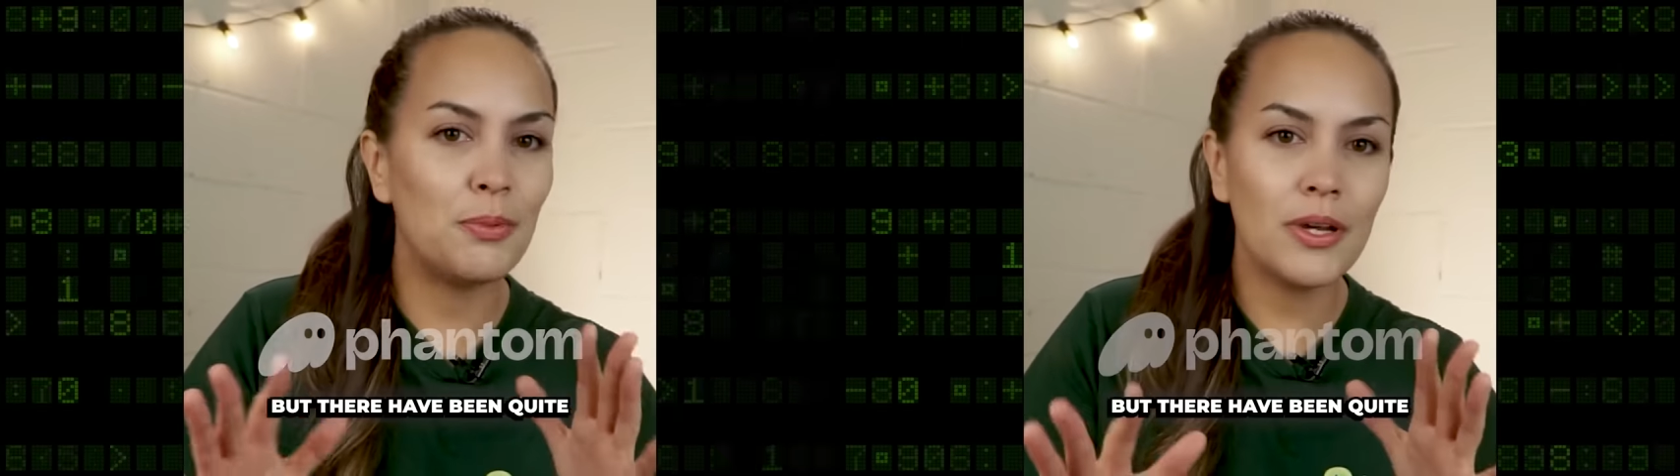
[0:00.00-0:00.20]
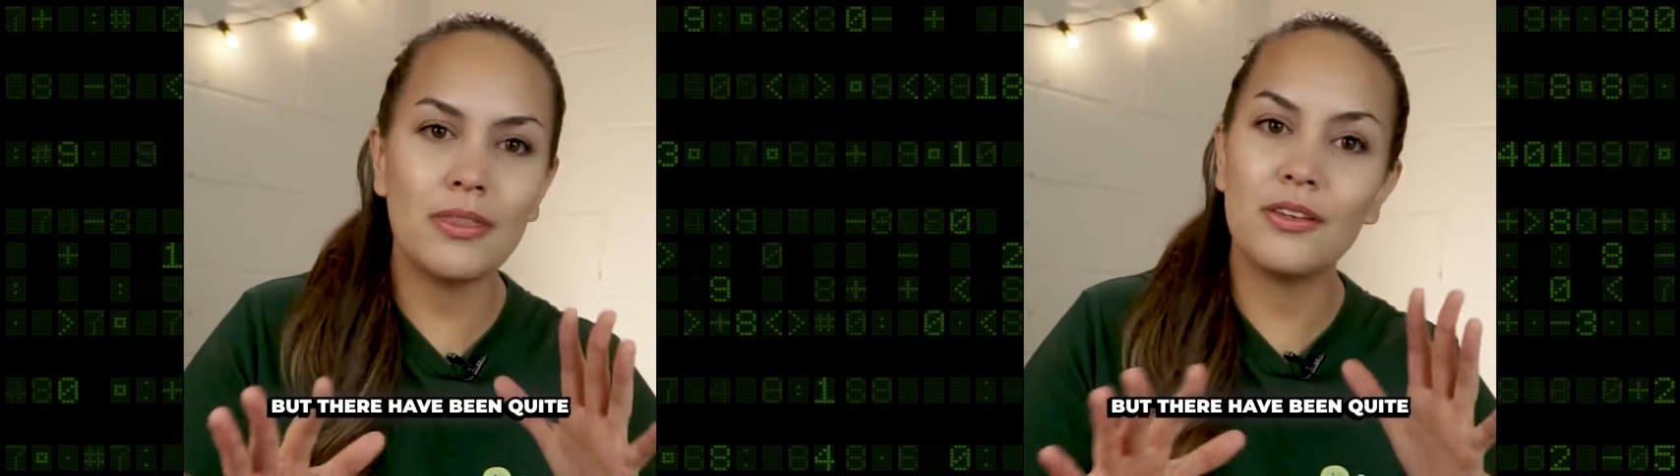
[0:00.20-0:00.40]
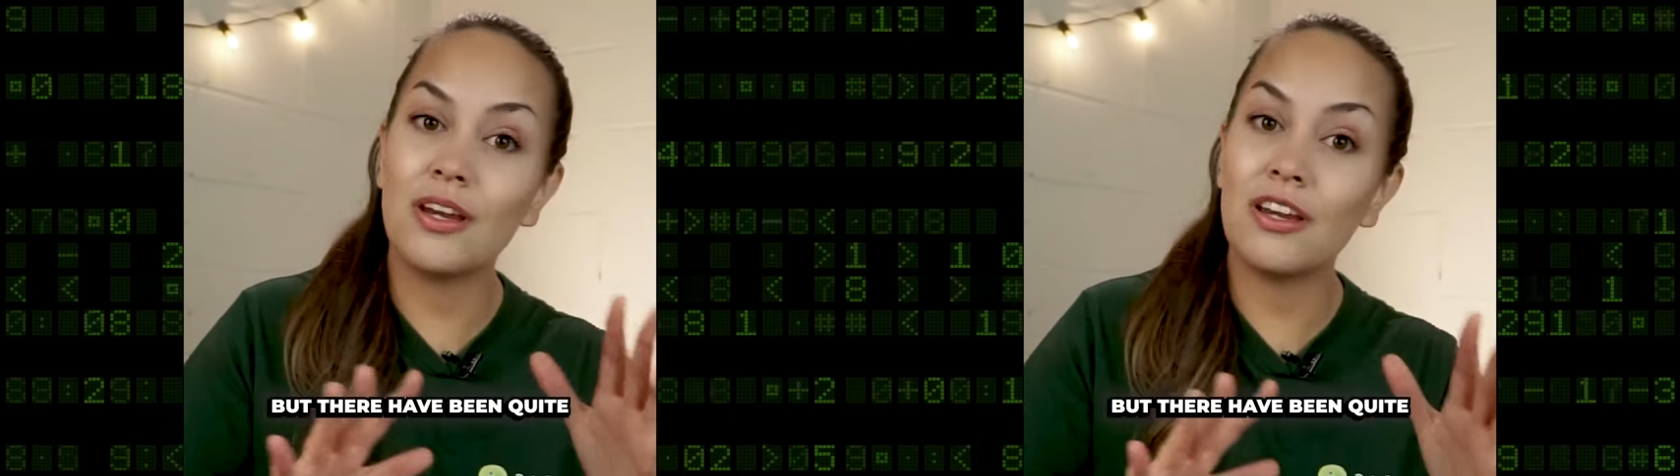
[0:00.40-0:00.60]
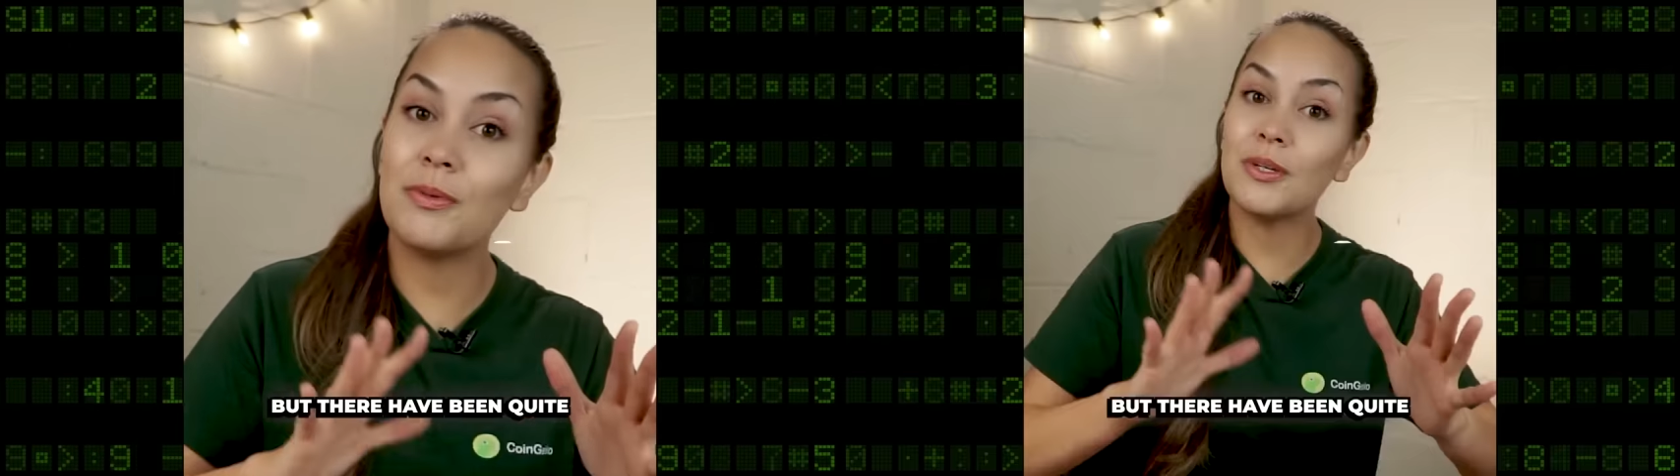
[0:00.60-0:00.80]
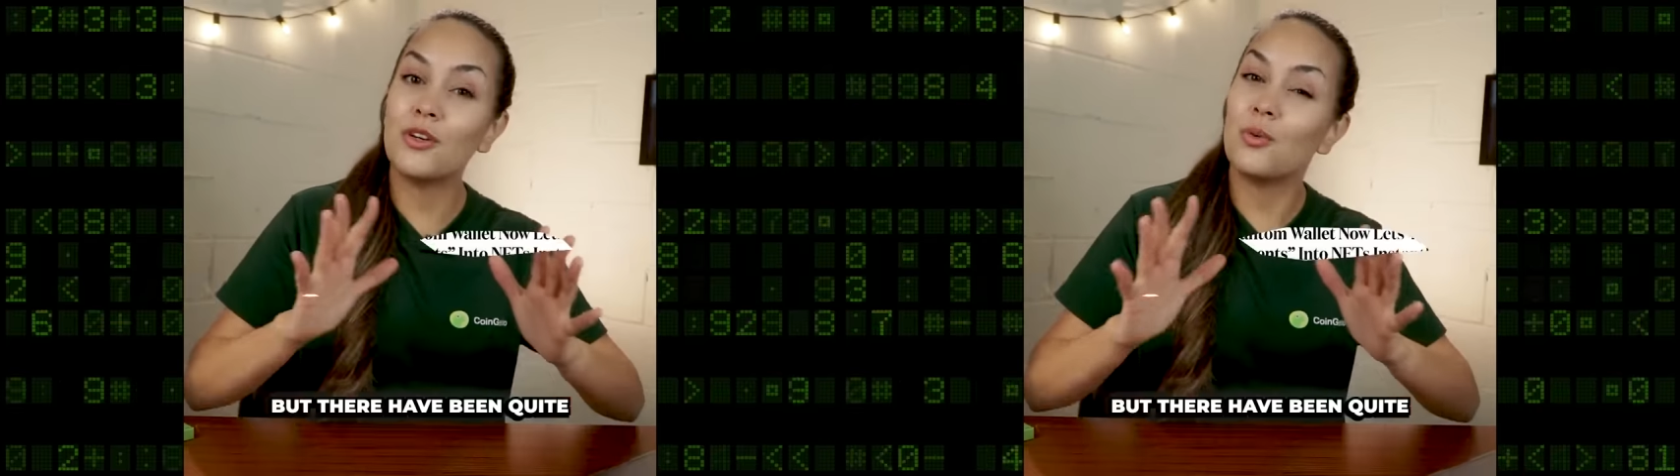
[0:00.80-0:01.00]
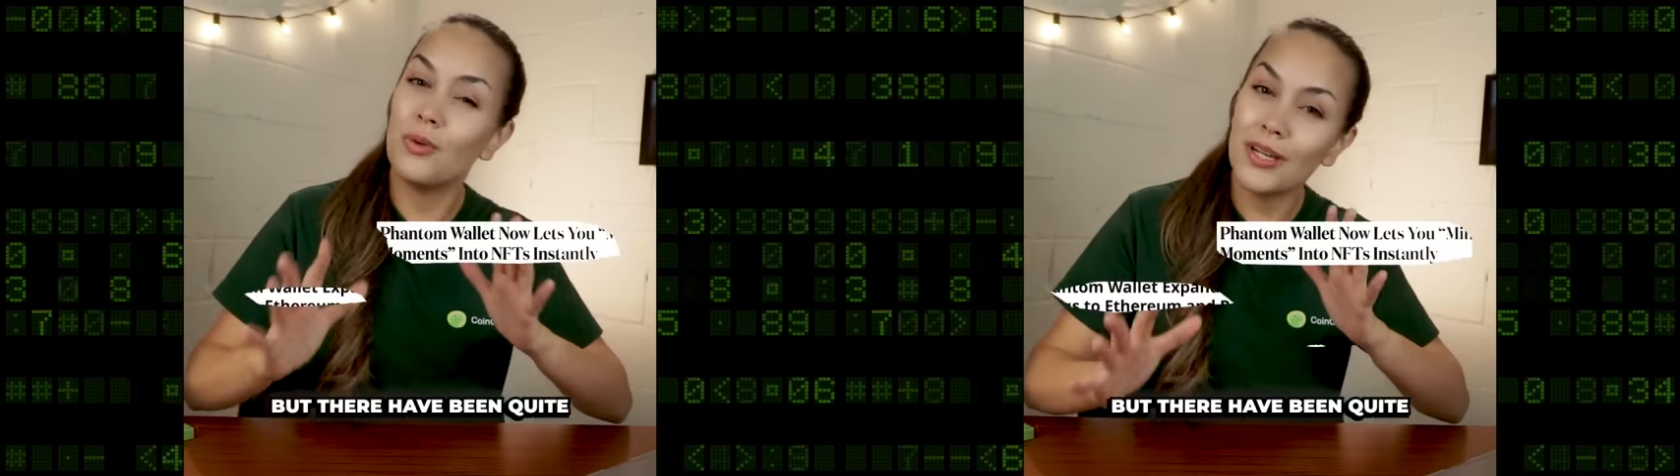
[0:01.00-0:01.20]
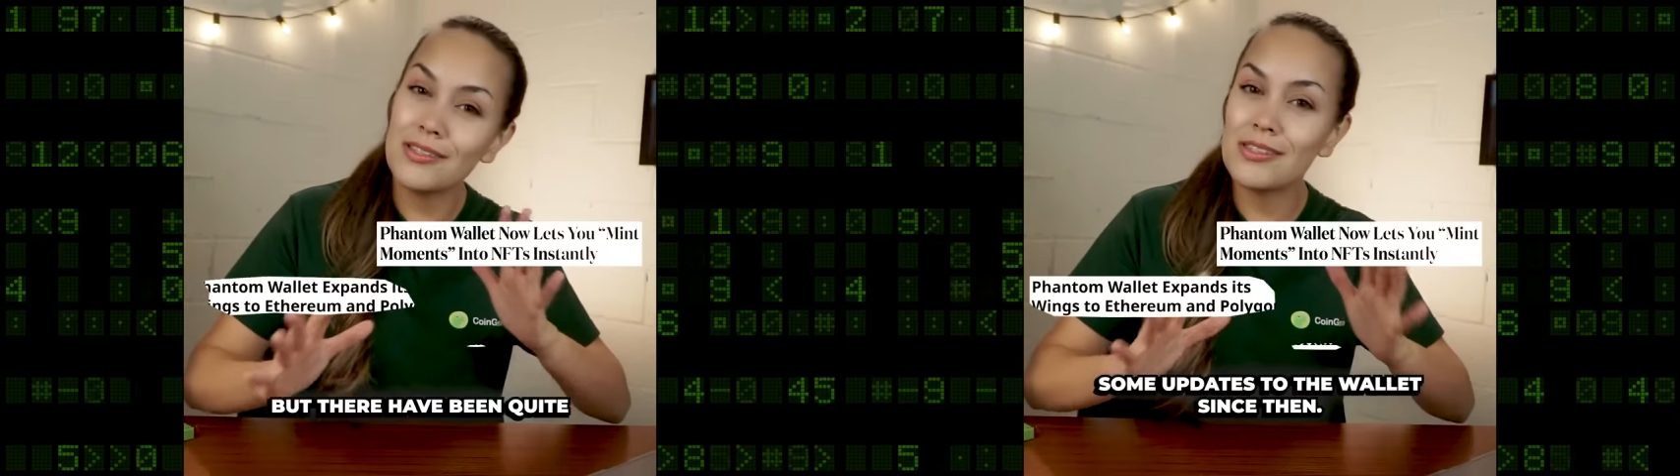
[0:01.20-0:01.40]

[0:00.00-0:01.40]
but there have been quite